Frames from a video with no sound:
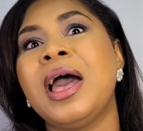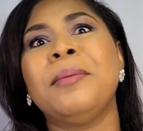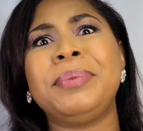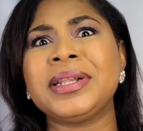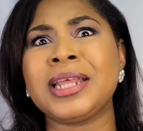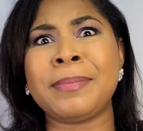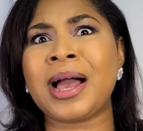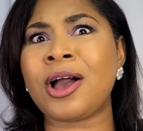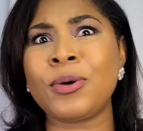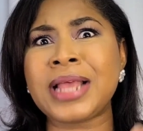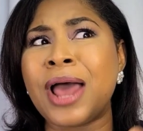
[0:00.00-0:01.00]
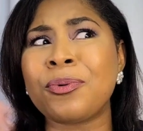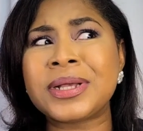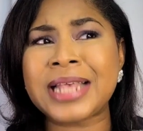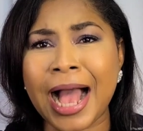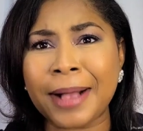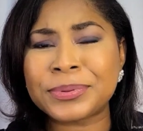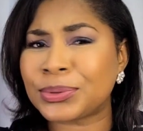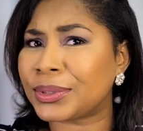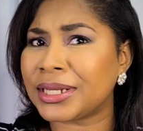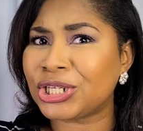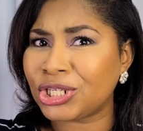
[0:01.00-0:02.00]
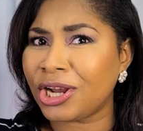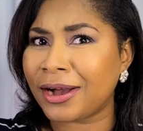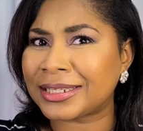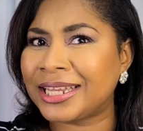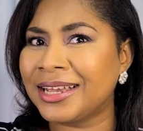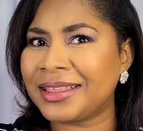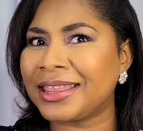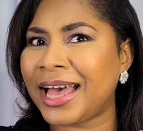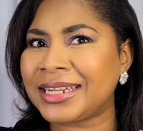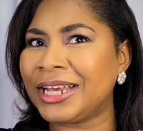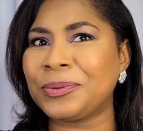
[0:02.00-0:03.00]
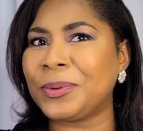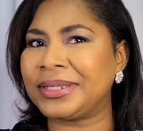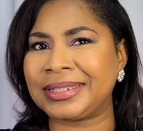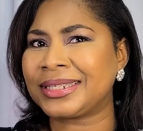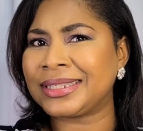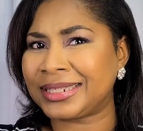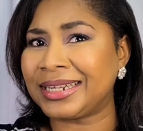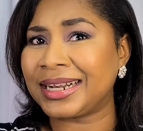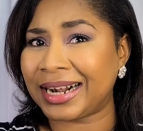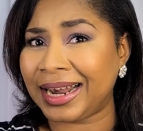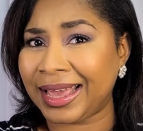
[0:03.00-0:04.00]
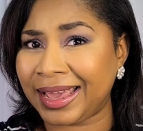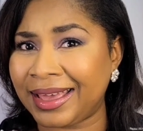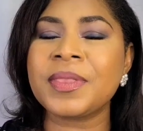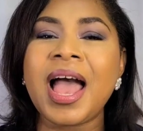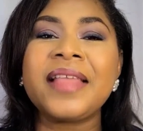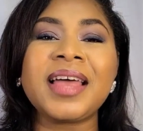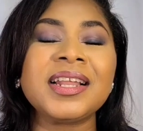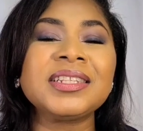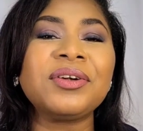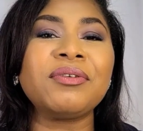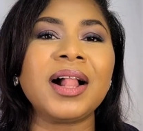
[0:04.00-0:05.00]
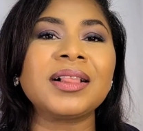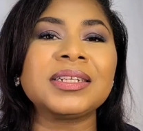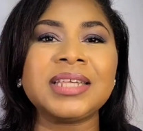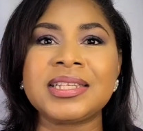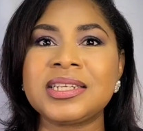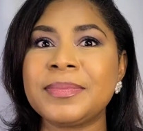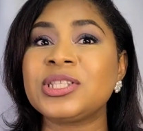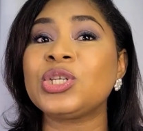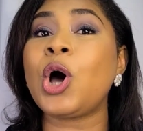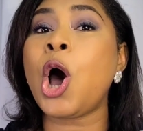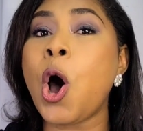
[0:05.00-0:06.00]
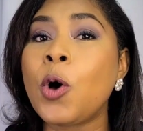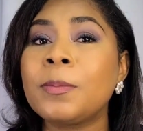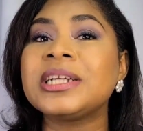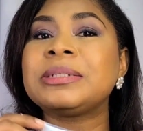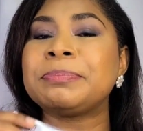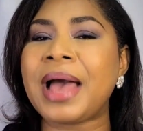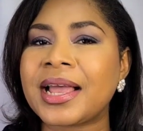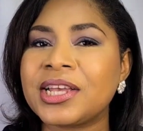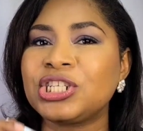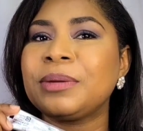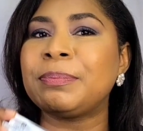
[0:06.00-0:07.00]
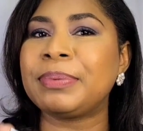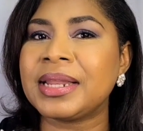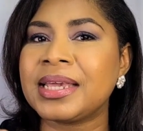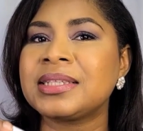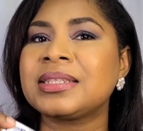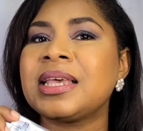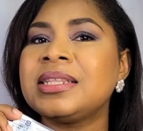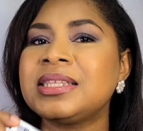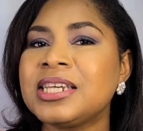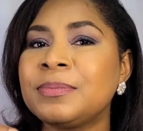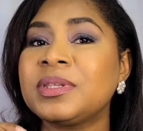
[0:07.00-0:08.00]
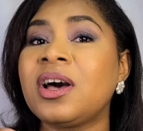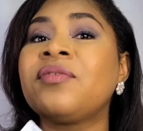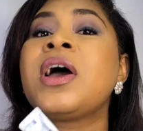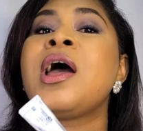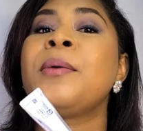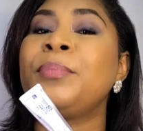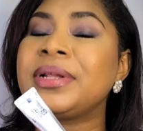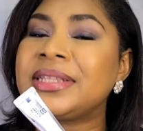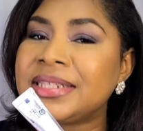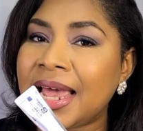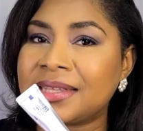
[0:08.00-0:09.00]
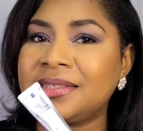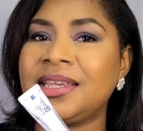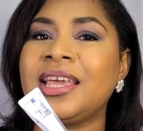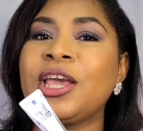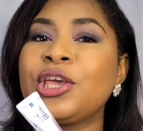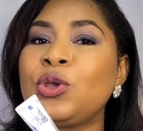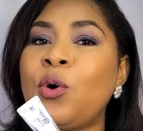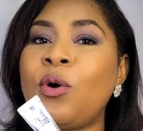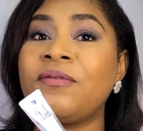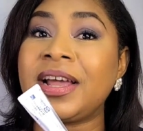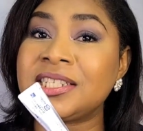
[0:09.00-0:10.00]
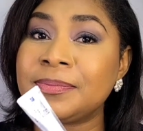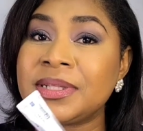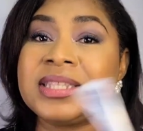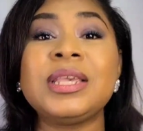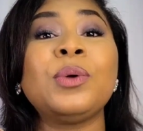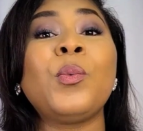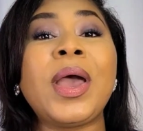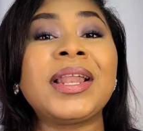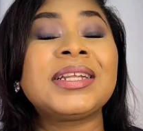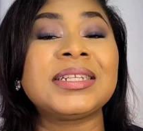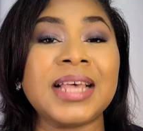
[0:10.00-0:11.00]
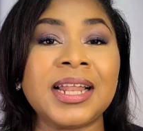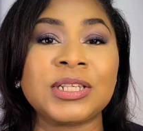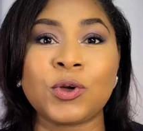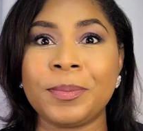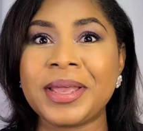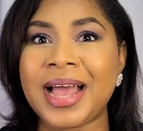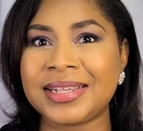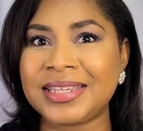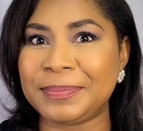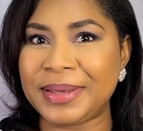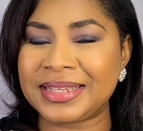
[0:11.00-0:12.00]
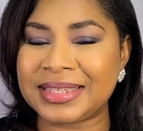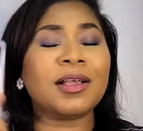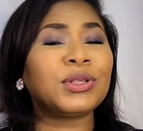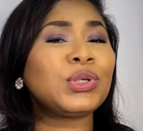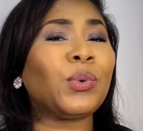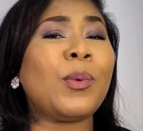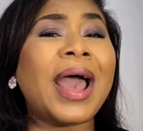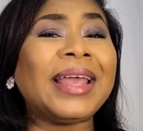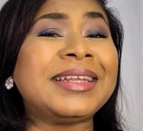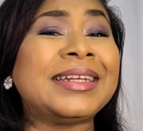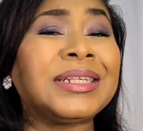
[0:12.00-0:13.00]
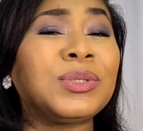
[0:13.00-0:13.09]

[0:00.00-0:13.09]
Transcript: pulled it back out and was absolutely shocked that it was still clear. And that is a real good testament to how much packaging plays in terms of protecting your vitamin C when it is L-ascorbic acid based. So why did this